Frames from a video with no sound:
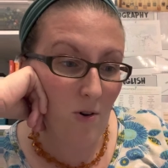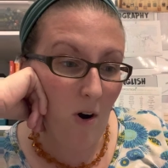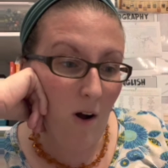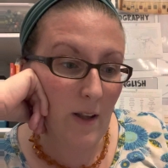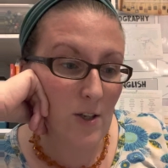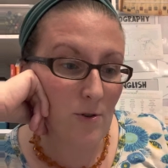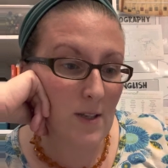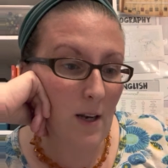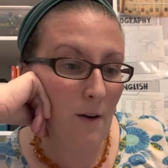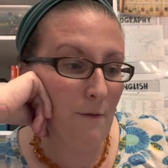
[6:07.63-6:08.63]
are all
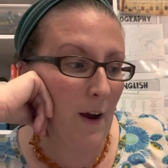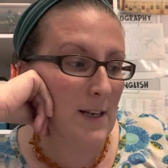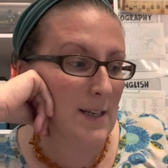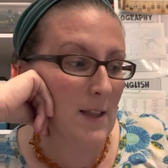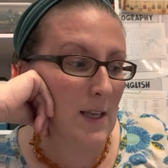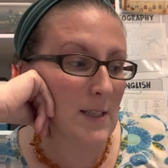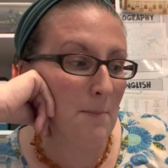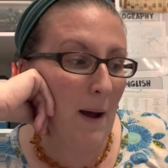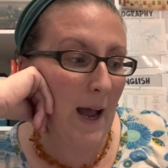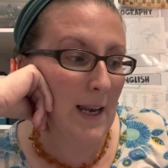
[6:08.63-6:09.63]
interested in finding these
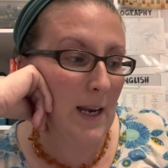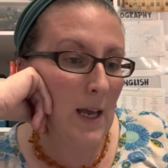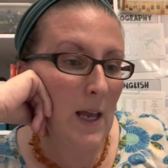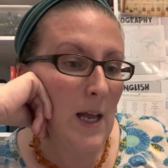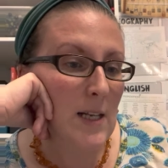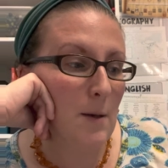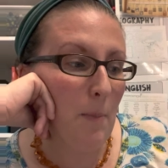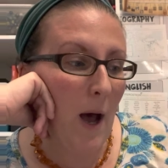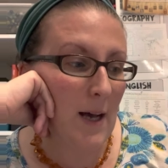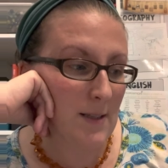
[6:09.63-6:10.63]
mine
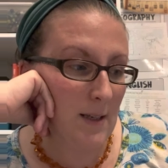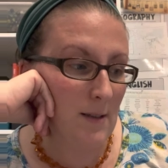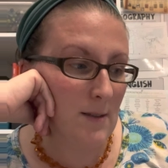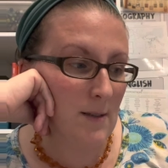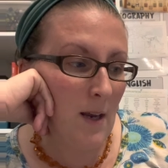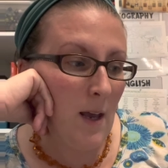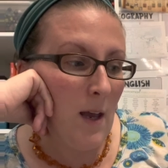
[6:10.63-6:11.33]
deposits.